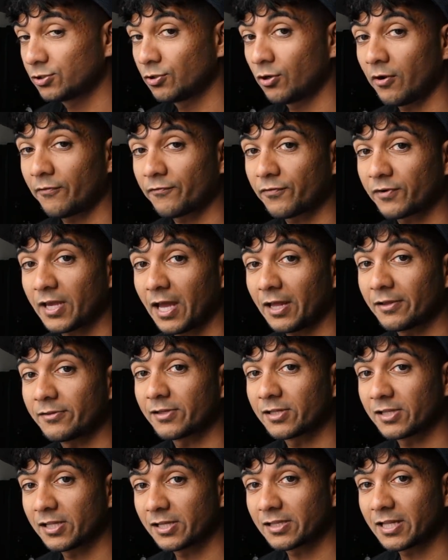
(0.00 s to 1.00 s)
do not forget
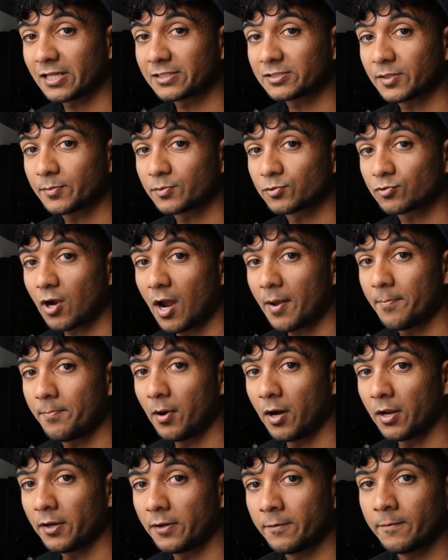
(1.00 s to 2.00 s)
to click that subscribe
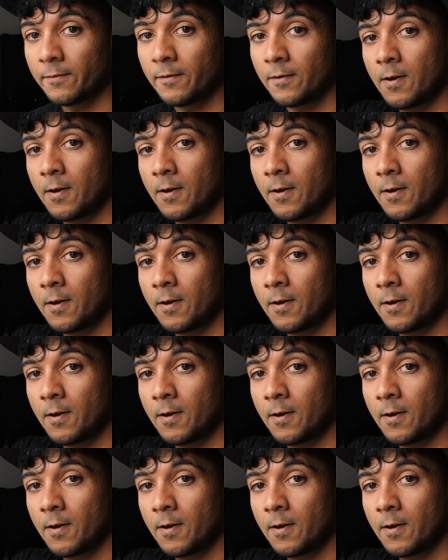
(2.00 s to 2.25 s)
button.